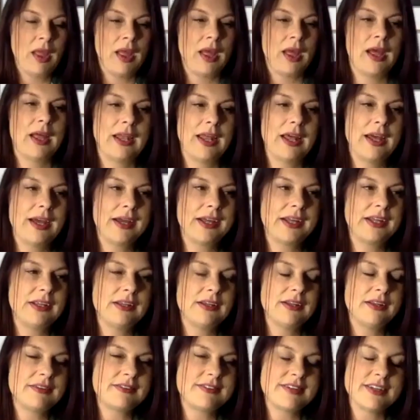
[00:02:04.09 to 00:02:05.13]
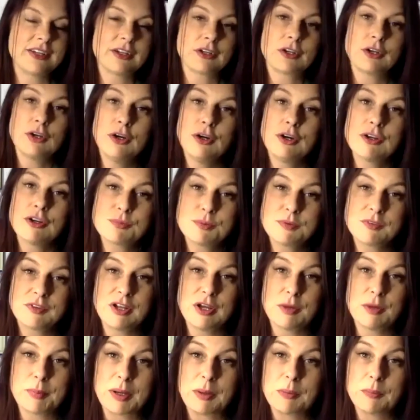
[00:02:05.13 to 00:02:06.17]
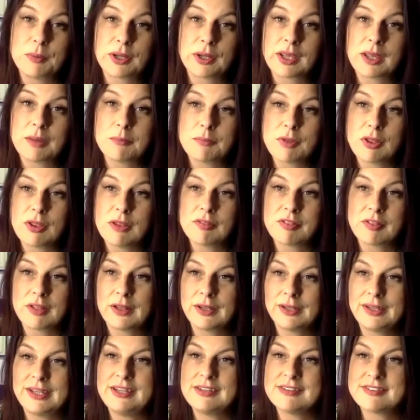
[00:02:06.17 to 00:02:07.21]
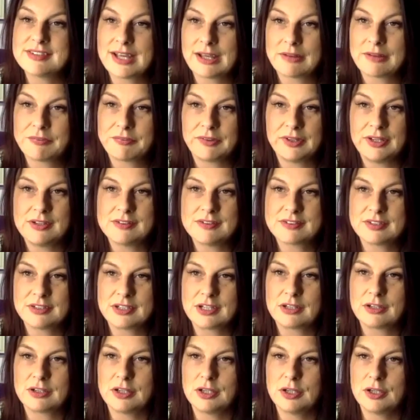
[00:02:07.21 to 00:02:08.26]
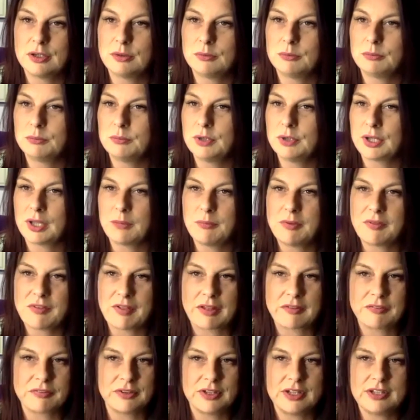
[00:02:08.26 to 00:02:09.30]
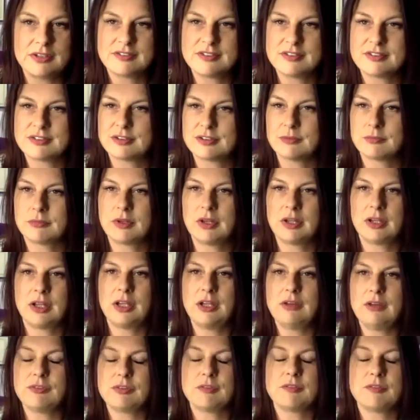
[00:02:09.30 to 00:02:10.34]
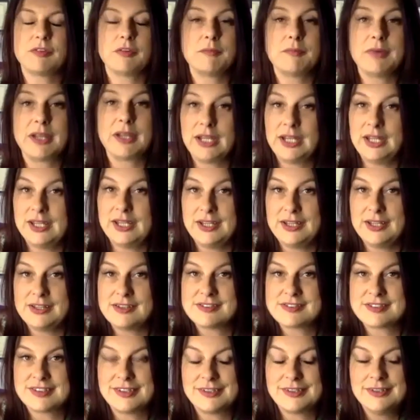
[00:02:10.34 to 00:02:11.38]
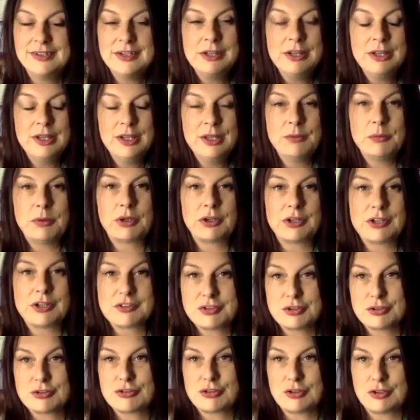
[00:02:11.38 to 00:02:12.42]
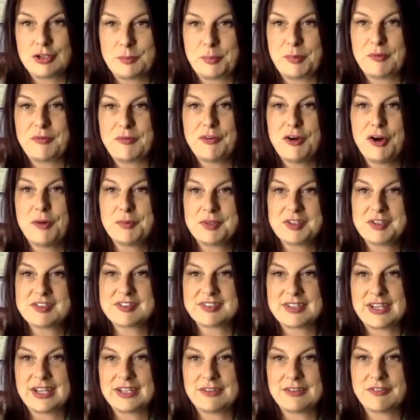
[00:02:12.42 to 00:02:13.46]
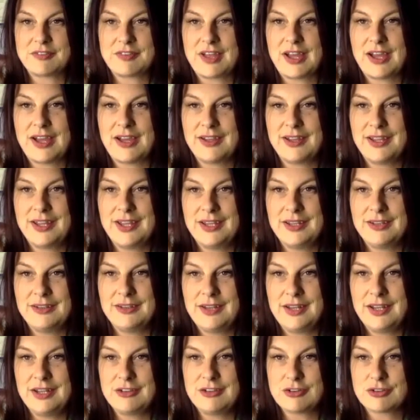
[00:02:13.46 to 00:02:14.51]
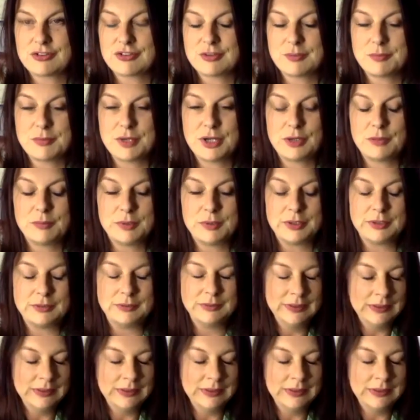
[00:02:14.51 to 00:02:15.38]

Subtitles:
And I did a course with you about working with elite athletes. And I know working with athletes is something that you've done for many years. And we're going to touch on the performance side of that in just a moment.